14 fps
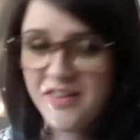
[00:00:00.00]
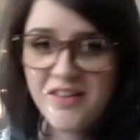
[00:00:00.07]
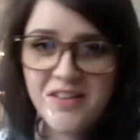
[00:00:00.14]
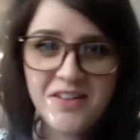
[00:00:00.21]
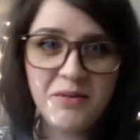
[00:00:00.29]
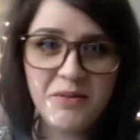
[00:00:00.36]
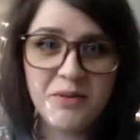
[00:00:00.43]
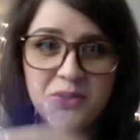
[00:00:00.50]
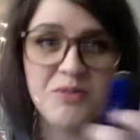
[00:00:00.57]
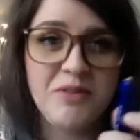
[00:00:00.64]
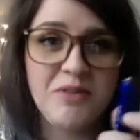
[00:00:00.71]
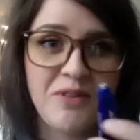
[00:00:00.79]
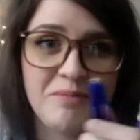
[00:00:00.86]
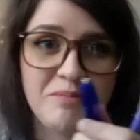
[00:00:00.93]
well, two
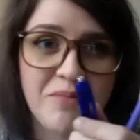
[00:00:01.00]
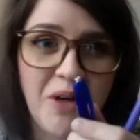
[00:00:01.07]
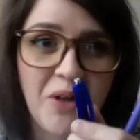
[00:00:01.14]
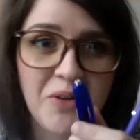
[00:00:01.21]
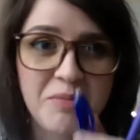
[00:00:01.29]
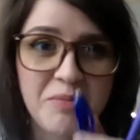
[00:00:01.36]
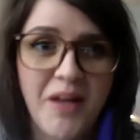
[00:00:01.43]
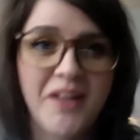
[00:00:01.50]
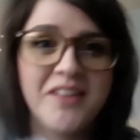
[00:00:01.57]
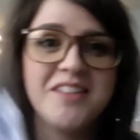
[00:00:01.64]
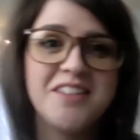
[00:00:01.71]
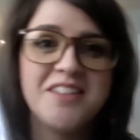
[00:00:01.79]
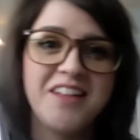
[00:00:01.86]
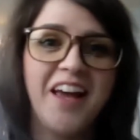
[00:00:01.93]
different colored
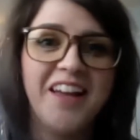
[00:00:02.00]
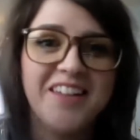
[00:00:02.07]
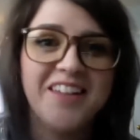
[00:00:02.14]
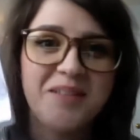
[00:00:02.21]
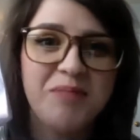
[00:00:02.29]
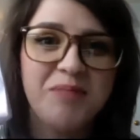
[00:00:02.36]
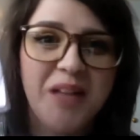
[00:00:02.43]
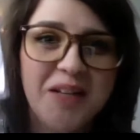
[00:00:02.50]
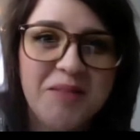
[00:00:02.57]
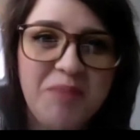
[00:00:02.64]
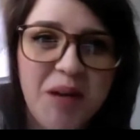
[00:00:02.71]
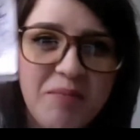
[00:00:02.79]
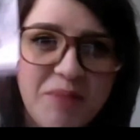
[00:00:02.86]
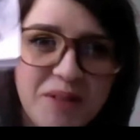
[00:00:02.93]
pens and some lined
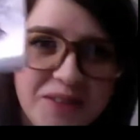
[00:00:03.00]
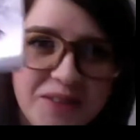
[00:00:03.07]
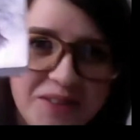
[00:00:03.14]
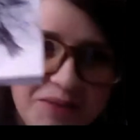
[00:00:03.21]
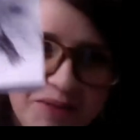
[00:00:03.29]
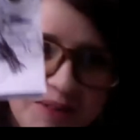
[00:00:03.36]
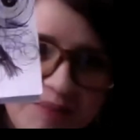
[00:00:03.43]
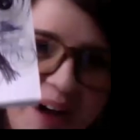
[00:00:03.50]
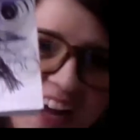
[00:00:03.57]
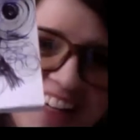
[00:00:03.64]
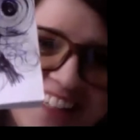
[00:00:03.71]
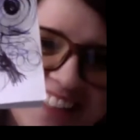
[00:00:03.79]
paper. So this was mine.